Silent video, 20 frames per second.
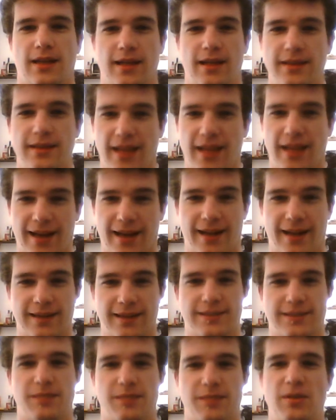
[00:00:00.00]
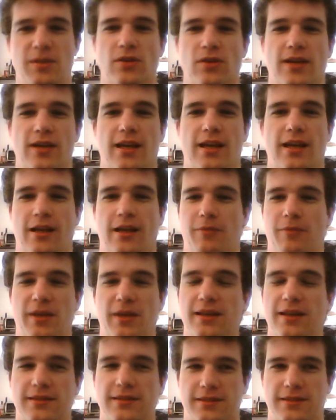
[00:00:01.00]
And that has to be okay
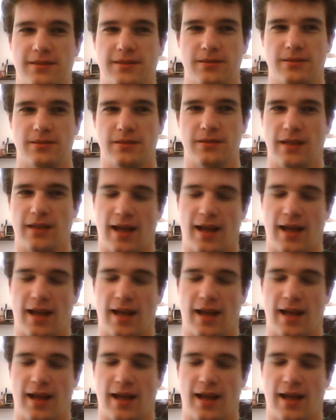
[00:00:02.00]
because,